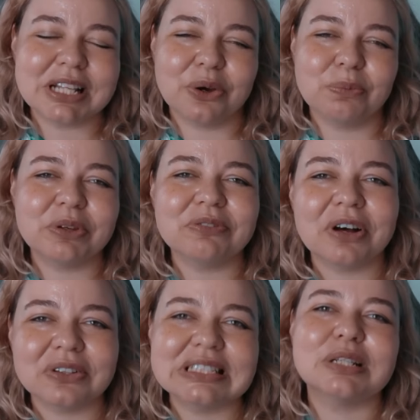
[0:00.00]
I hope you
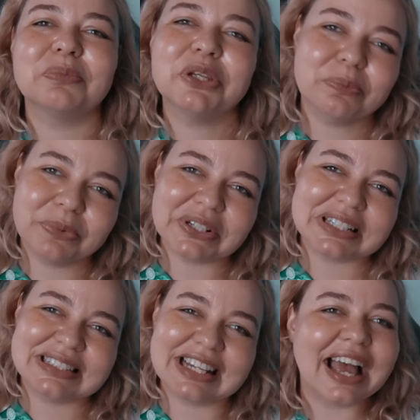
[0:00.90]
found some new
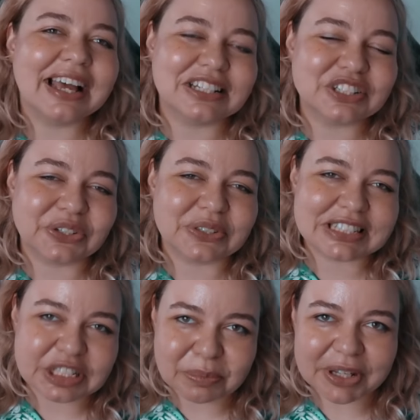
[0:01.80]
books to add to your
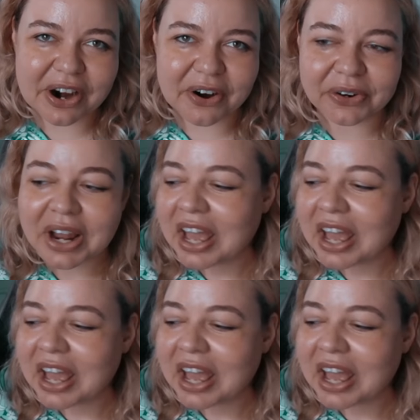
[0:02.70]
TBR.